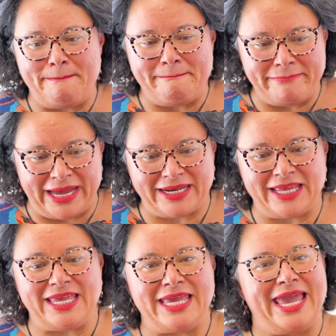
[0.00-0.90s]

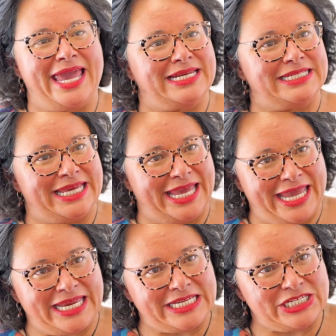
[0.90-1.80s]
money and
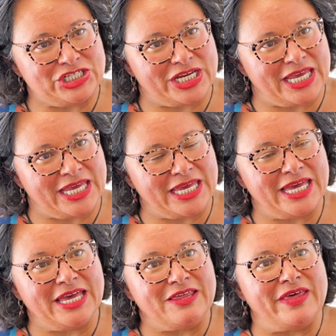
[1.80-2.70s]
energy
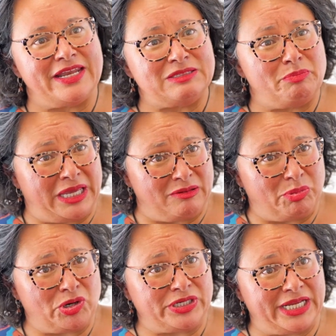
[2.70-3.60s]
that is being
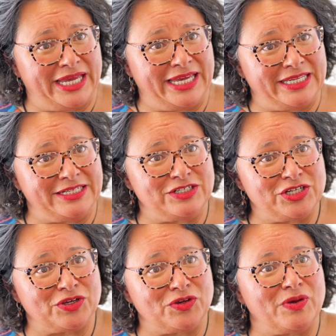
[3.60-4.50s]
put
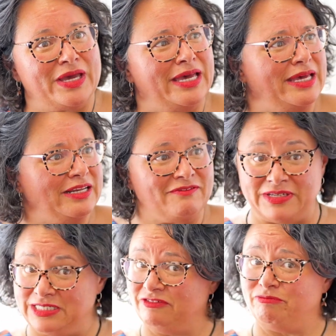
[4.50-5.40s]
into
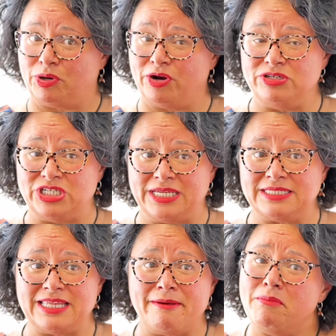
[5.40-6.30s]
innovative
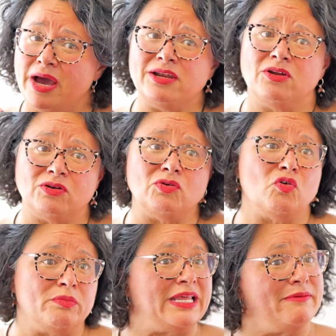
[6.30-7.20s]
projects that might not
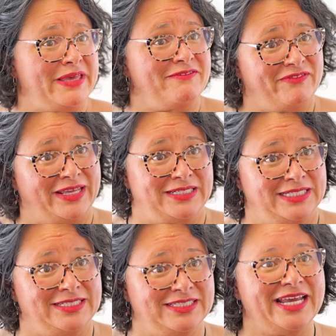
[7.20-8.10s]
normally be
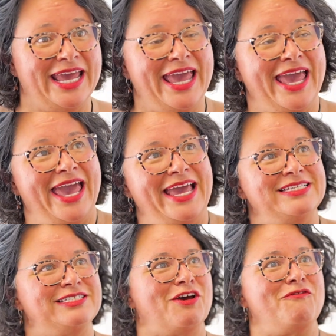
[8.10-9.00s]
funded.
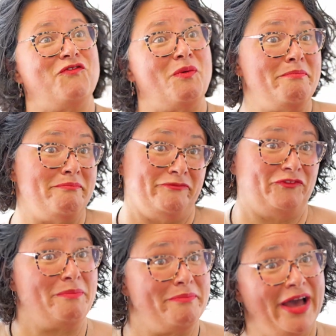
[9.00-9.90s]
And so
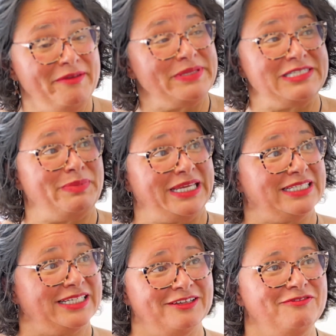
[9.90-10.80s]
from my
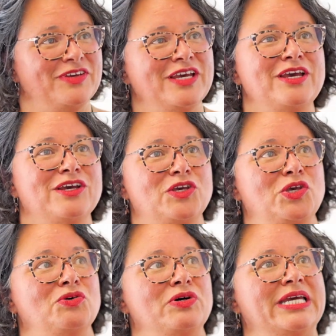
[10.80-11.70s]
perspective,
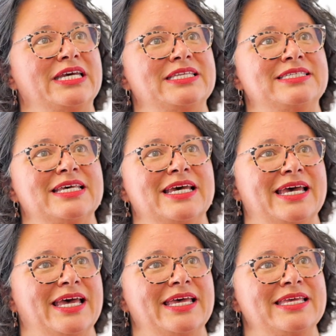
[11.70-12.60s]
Cure Kids
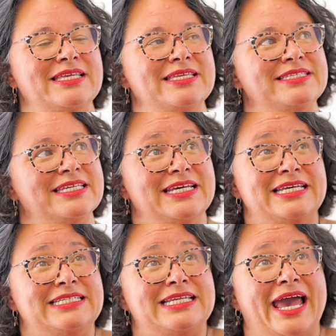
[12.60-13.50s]
is
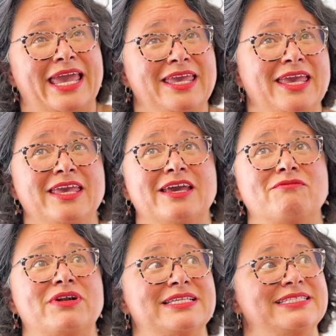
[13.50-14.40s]
taking a
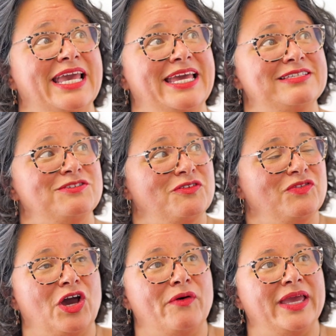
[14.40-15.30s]
risk and sort
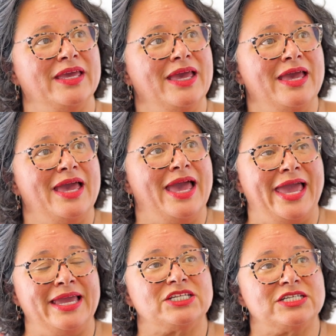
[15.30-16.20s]
of going,
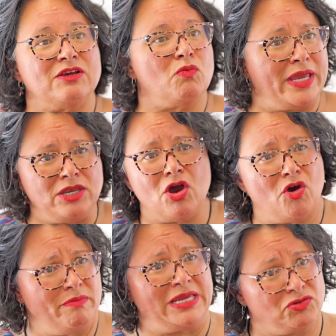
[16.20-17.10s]
actually, we know
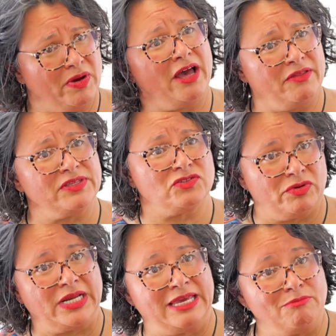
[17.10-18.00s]
mental health is
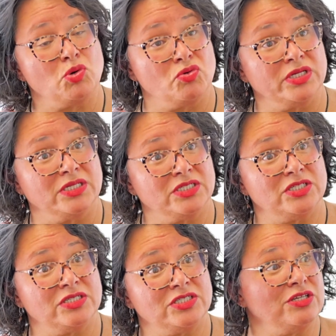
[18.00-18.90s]
really
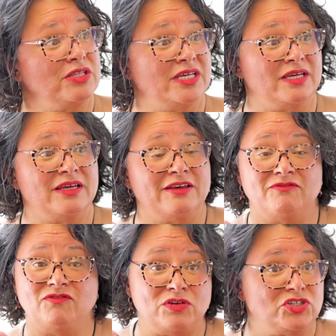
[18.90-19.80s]
important to the
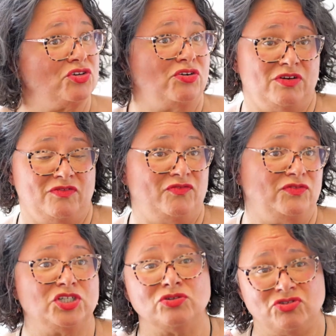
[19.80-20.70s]
future of
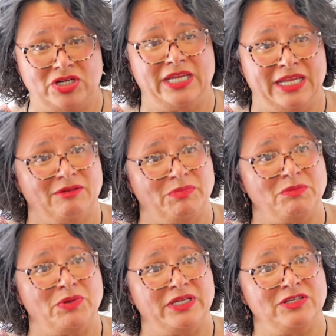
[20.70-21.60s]
children and young
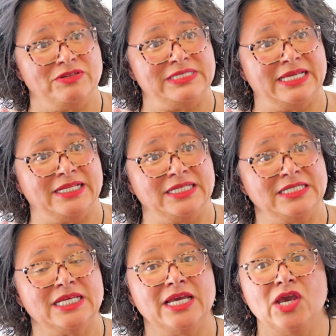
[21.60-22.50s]
people in New
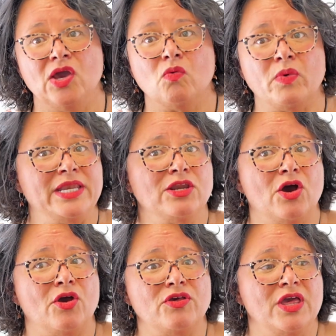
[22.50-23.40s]
Zealand. We
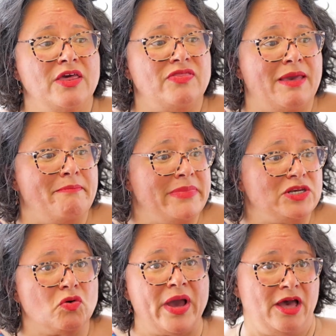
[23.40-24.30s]
know that
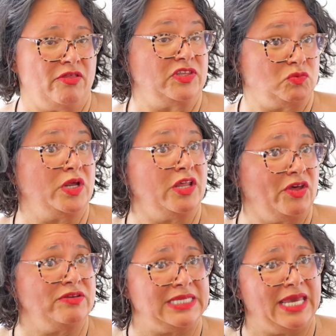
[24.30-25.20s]
mental health is one of
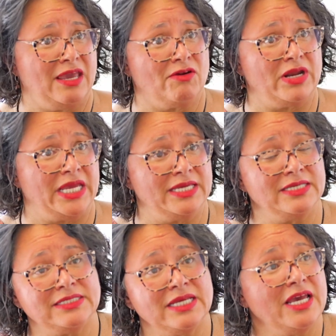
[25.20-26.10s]
those
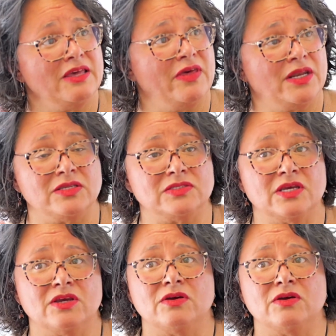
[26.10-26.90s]
areas that is